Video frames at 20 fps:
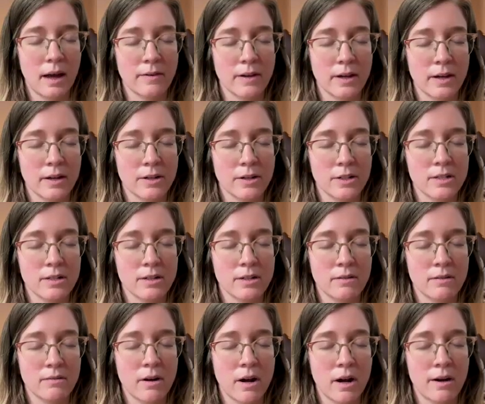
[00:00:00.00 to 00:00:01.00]
Having just
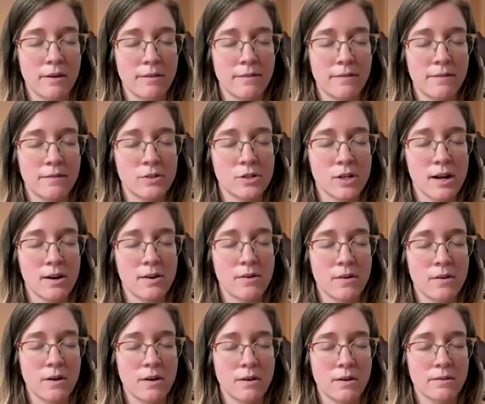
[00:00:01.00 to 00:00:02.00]
a rough
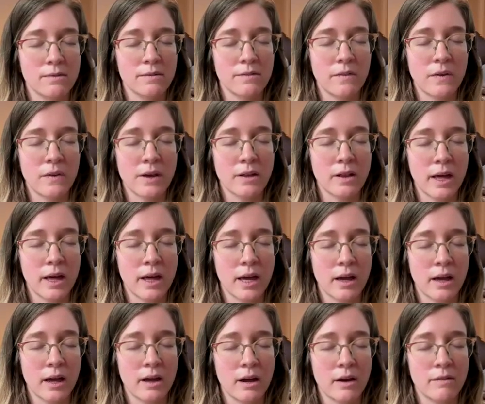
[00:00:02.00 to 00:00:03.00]
general
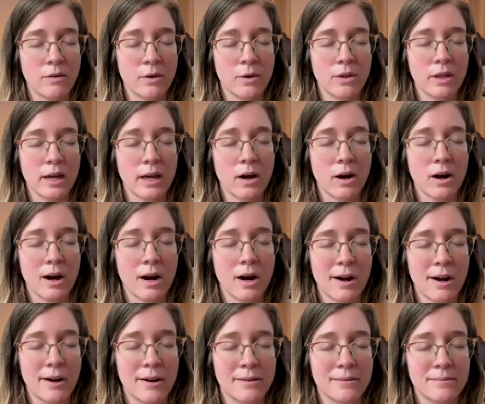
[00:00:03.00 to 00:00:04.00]
feeling of who they
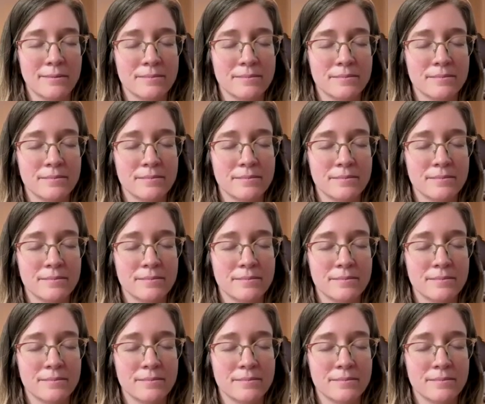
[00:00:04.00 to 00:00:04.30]
are.